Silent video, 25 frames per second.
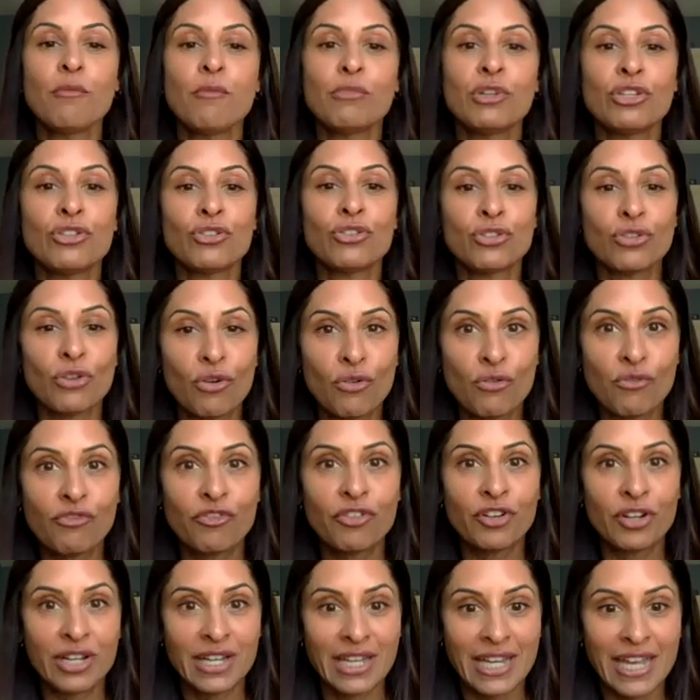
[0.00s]
But don't
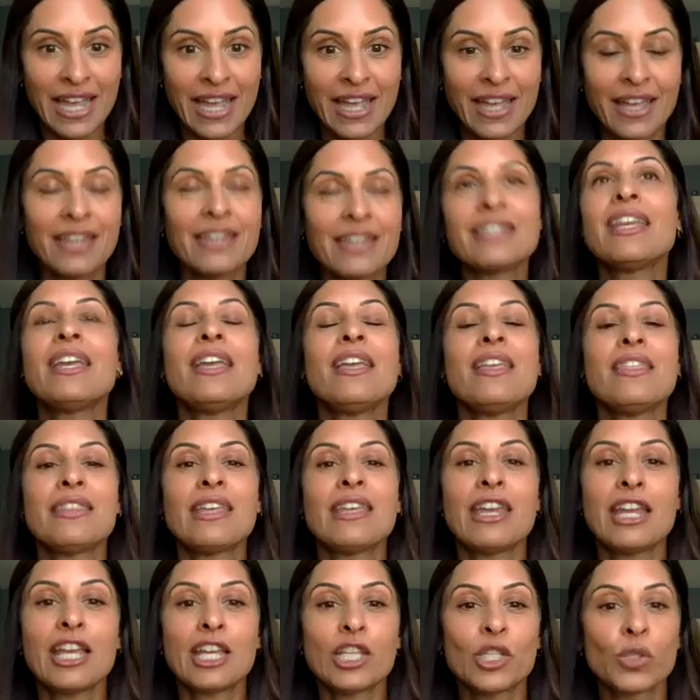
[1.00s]
forget
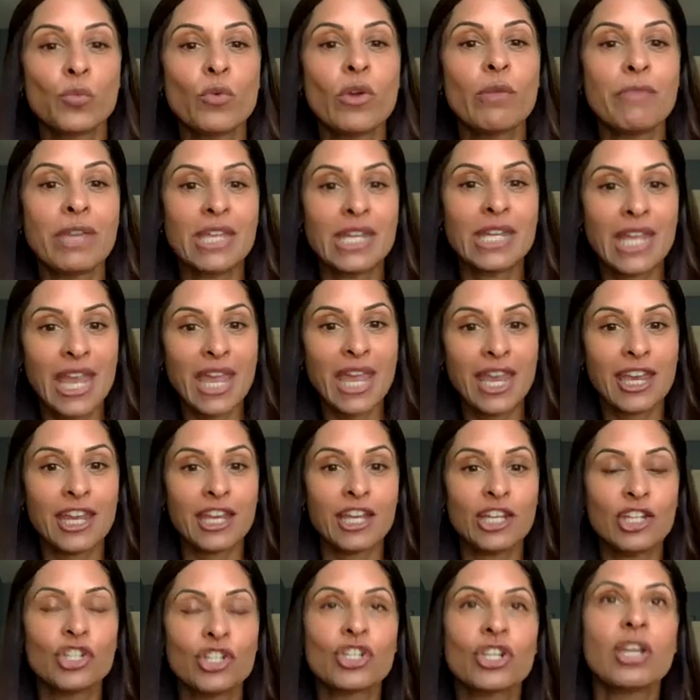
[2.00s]
that as women
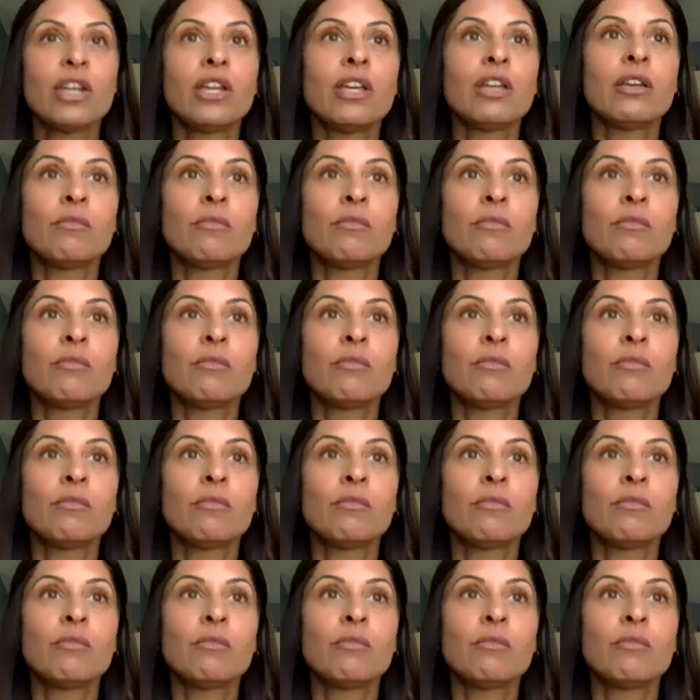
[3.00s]
age,